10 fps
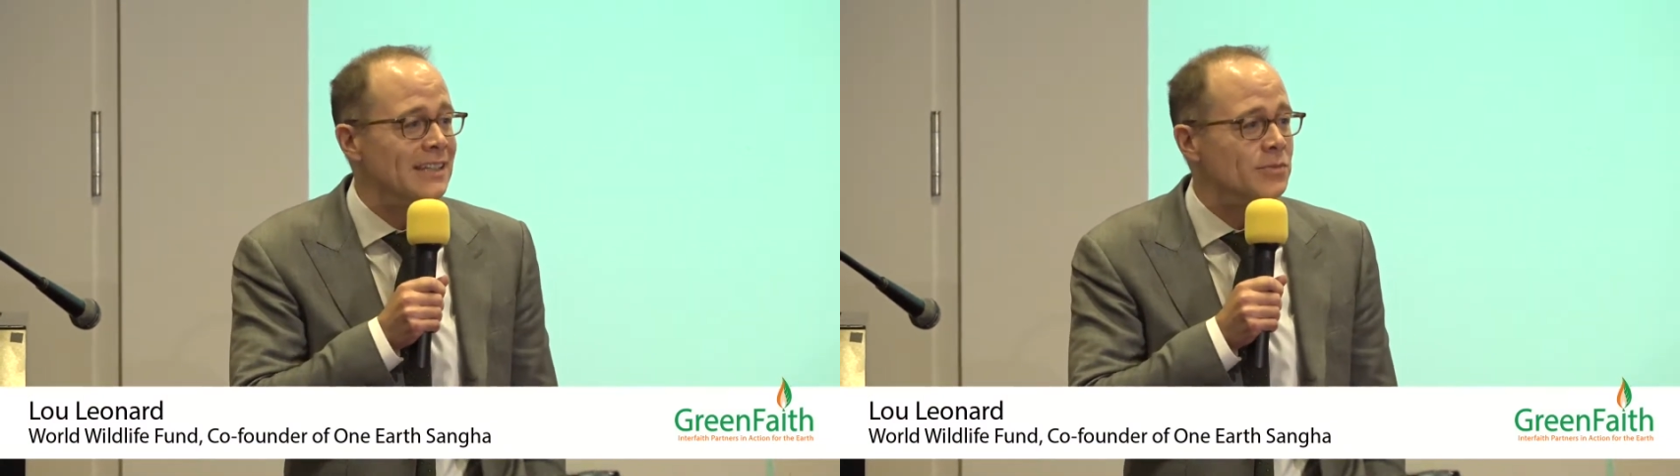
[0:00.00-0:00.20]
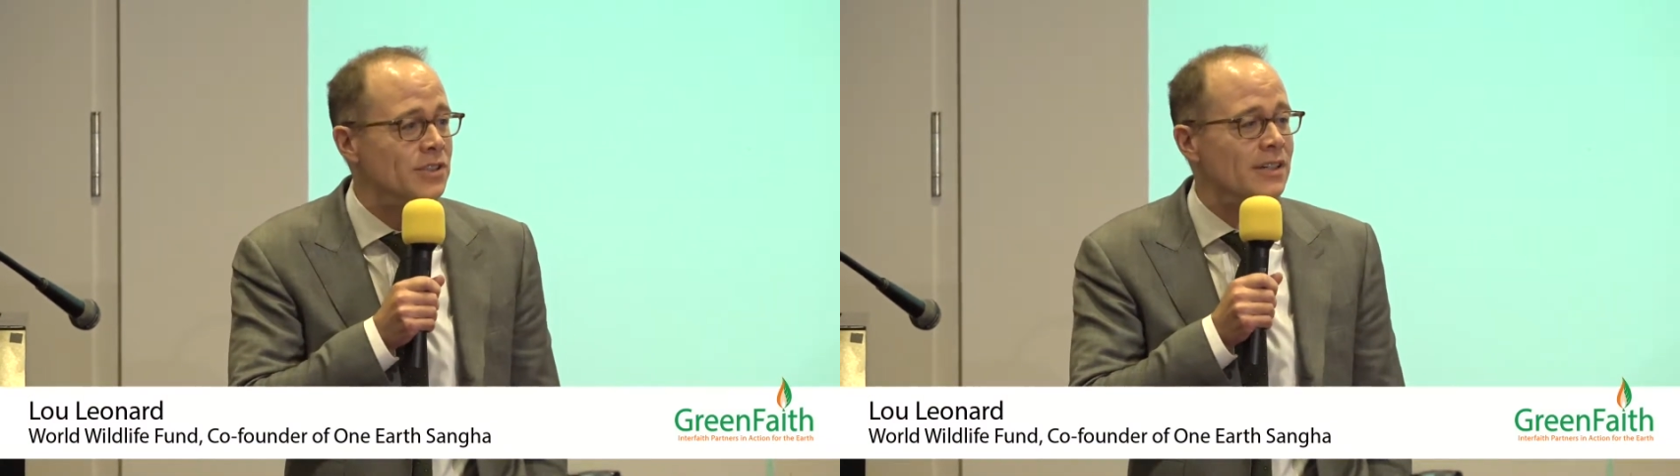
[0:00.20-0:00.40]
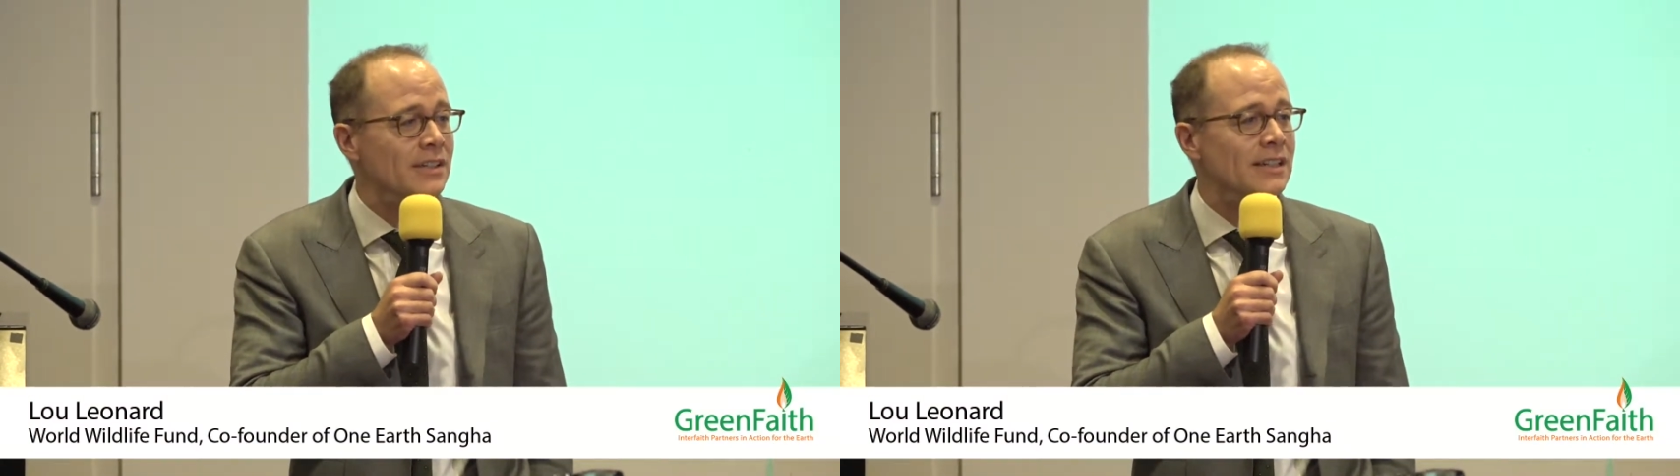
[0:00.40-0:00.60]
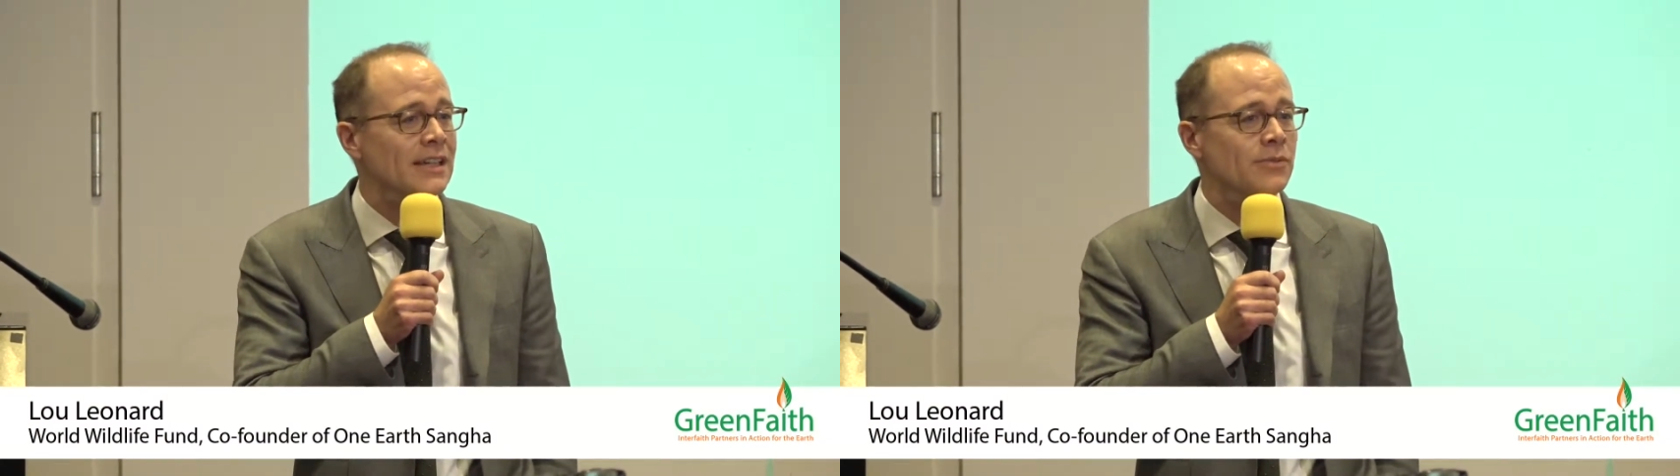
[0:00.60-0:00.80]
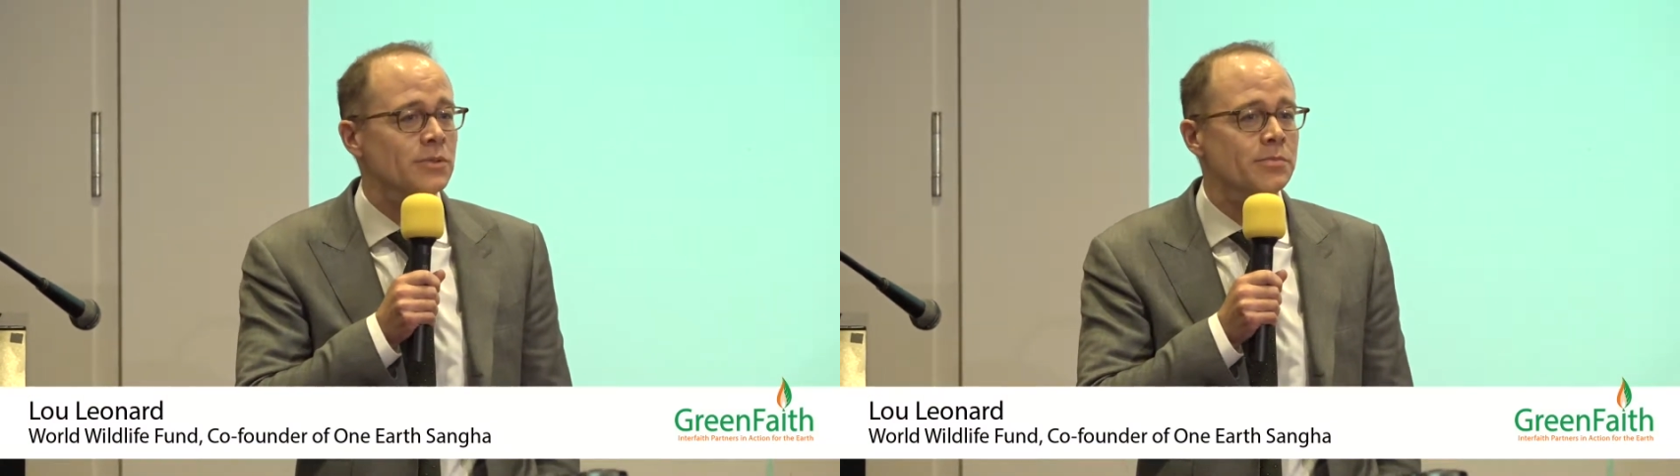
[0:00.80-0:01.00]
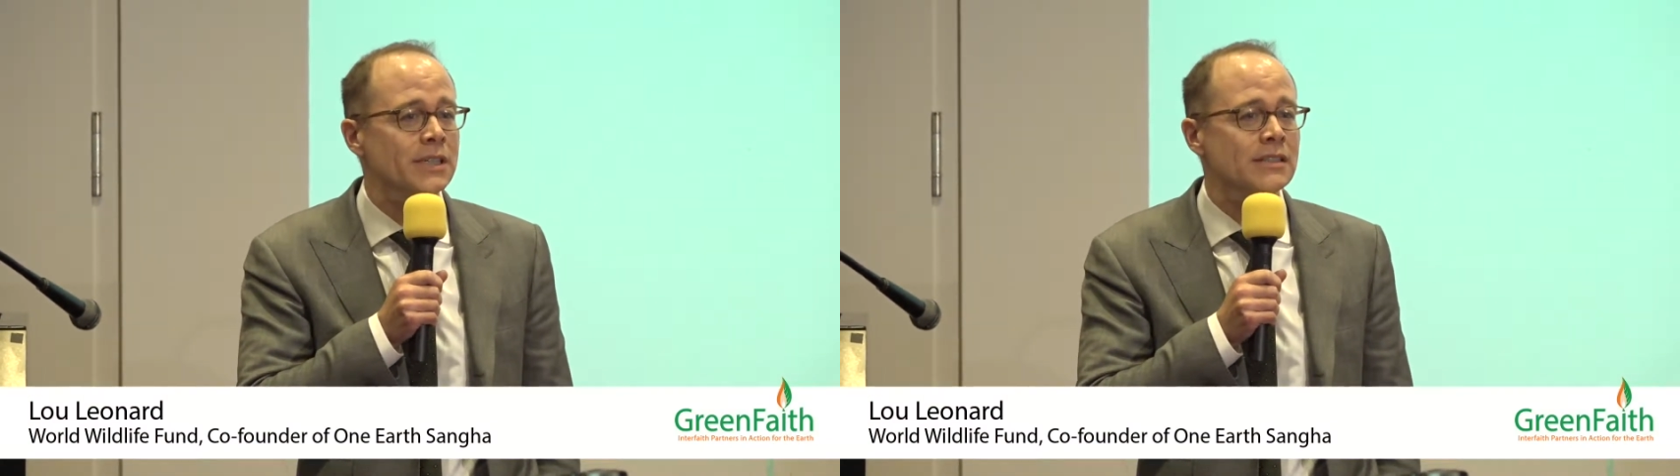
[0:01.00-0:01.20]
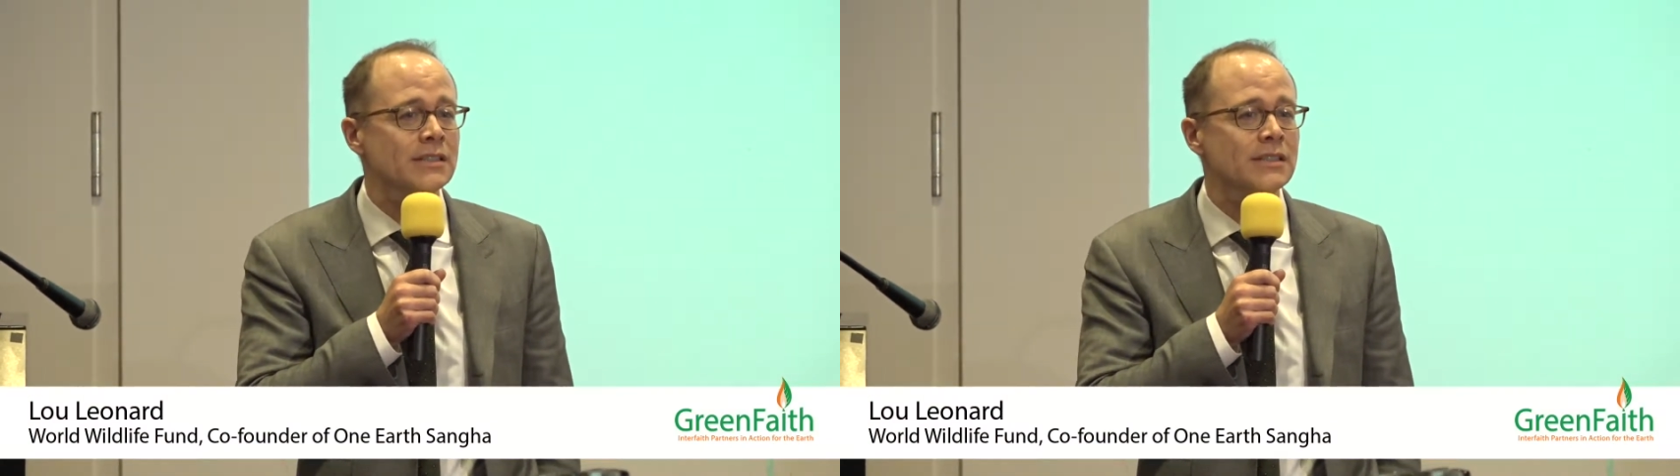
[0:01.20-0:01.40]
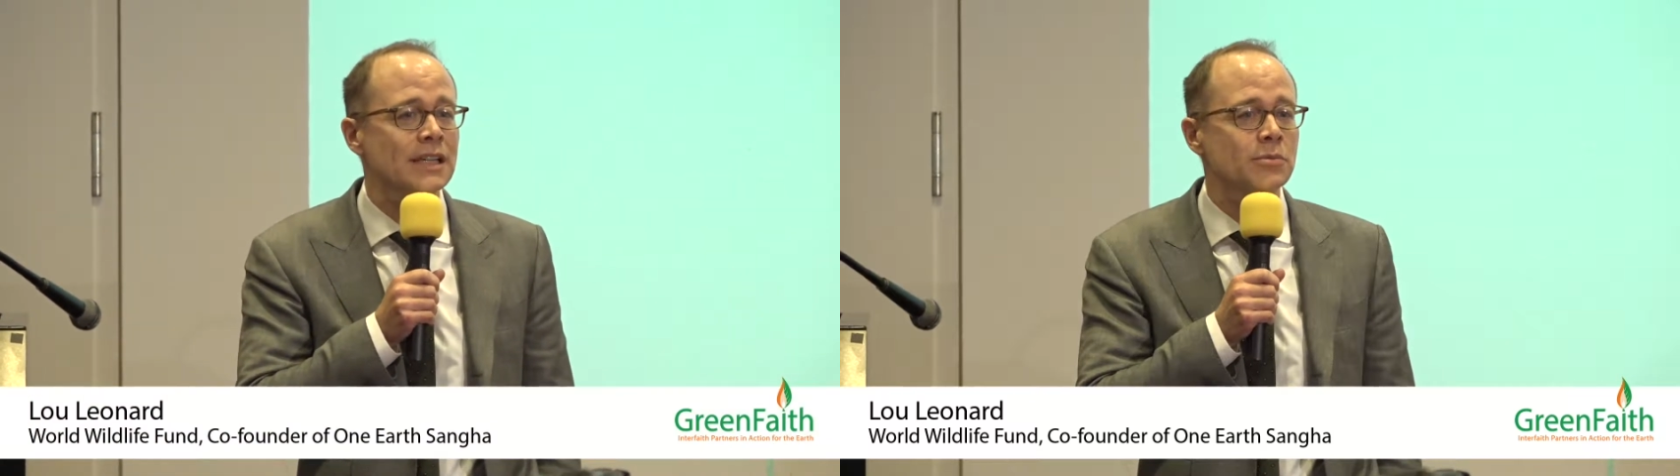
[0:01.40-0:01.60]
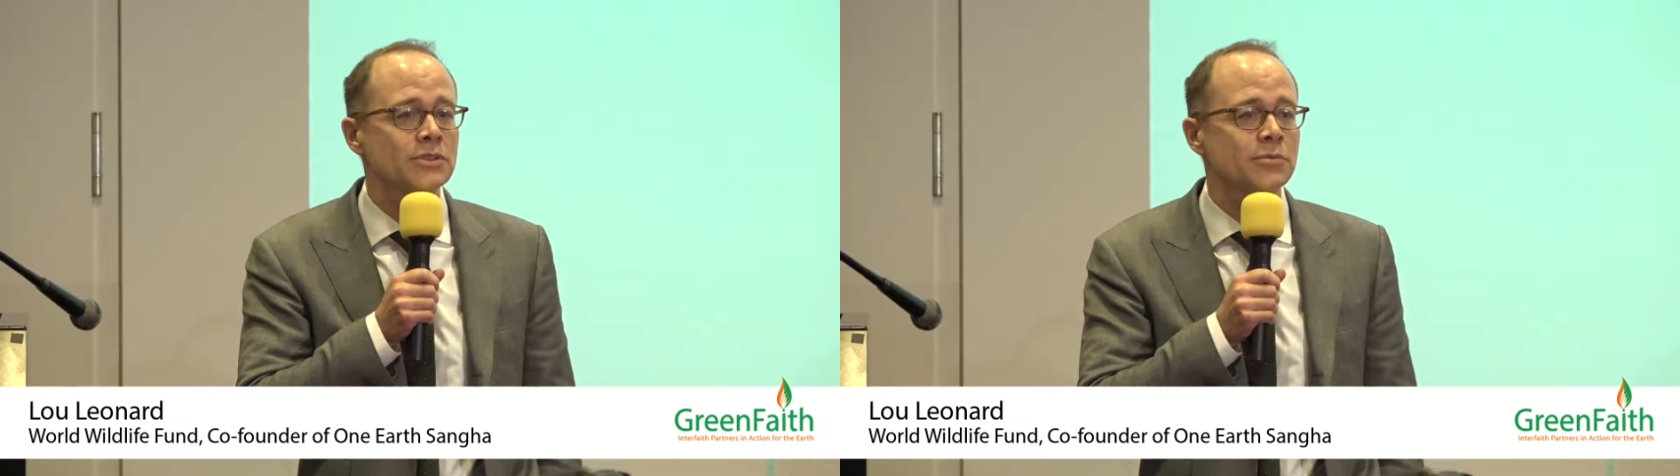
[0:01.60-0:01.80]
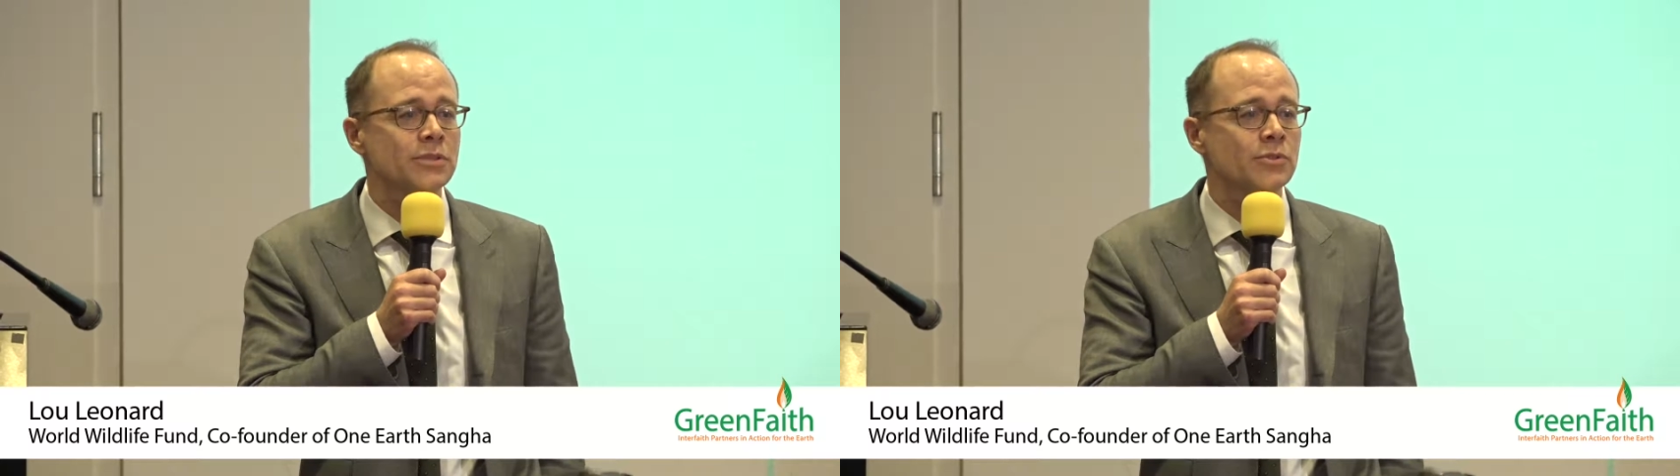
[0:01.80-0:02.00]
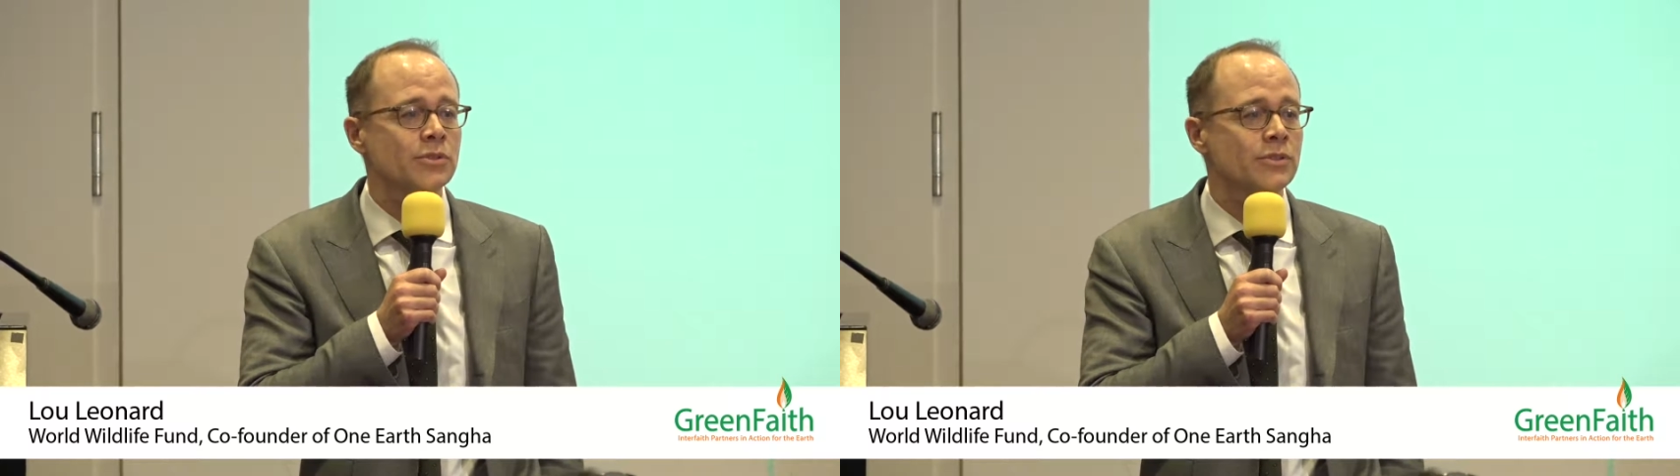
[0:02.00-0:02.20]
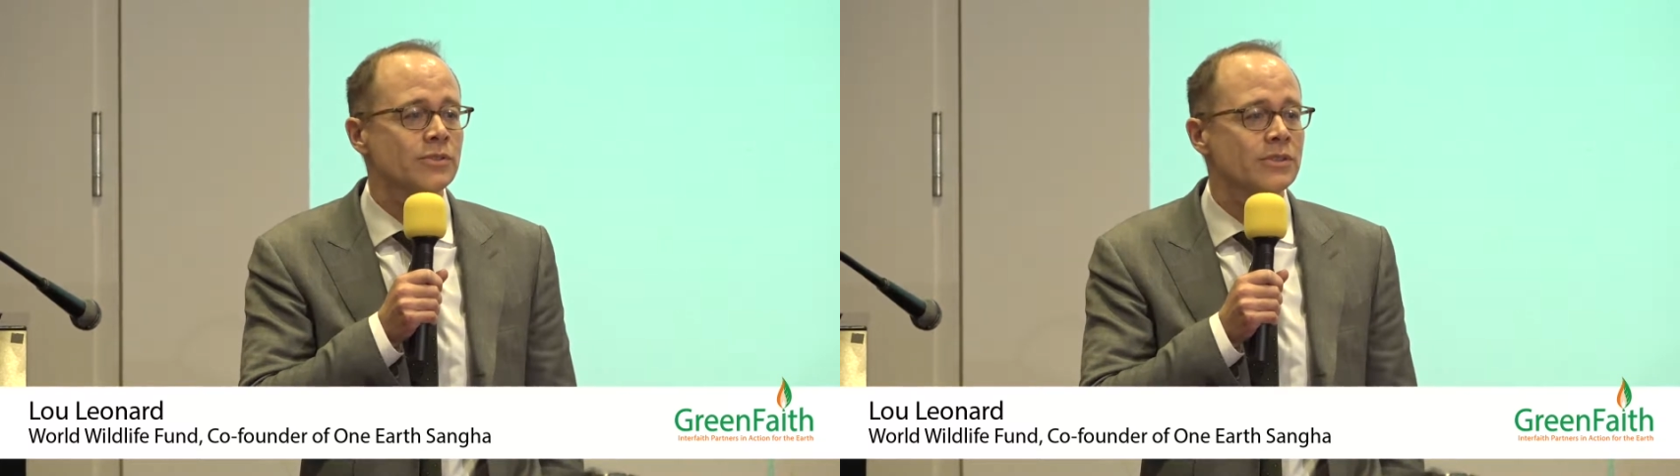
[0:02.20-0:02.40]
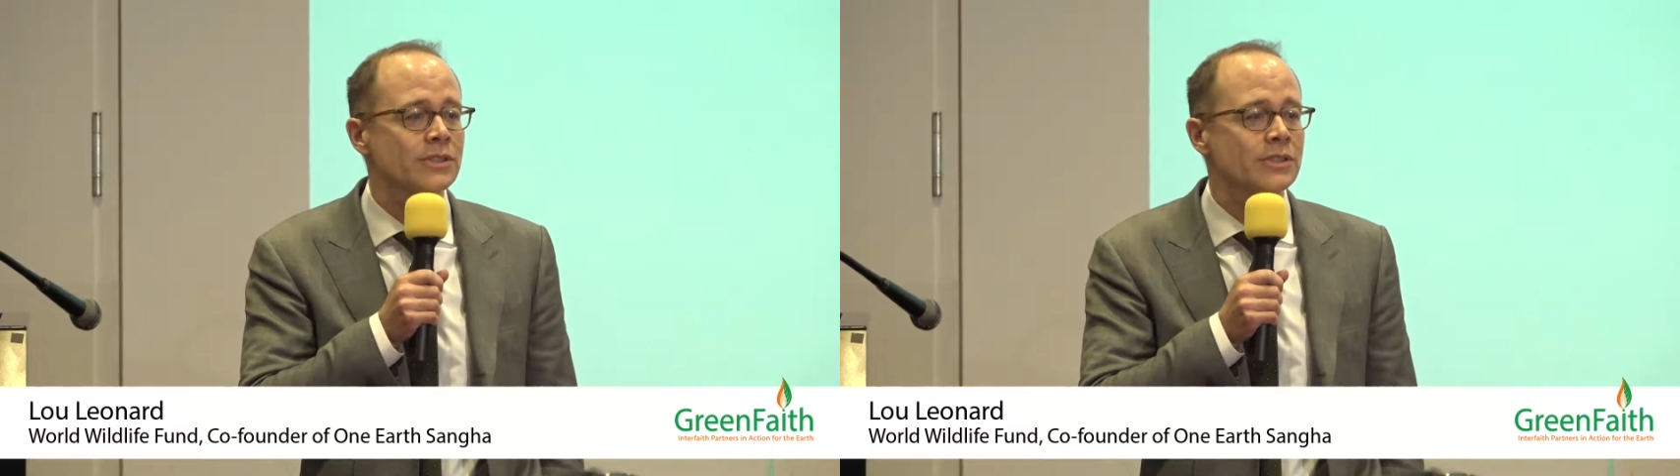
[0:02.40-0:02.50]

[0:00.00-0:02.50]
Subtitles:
I'm sorry that I haven't been able to be with you